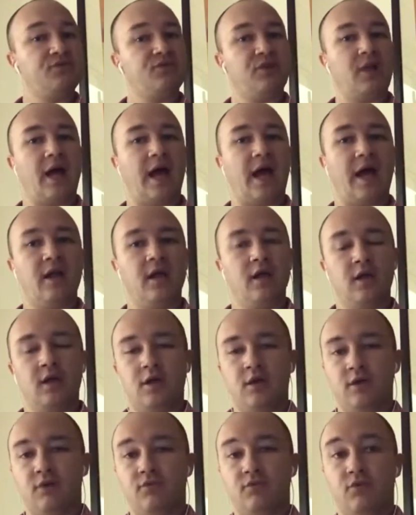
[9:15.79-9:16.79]
flat
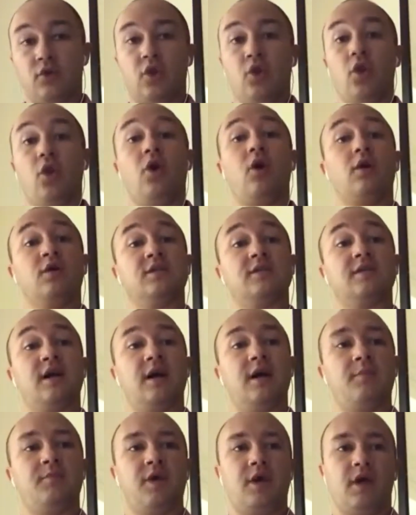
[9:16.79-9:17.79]
for a long
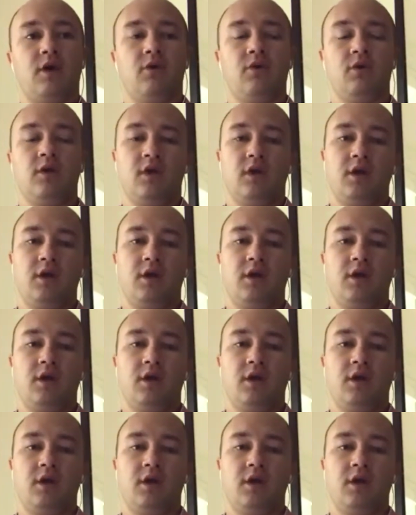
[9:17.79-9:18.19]
time now.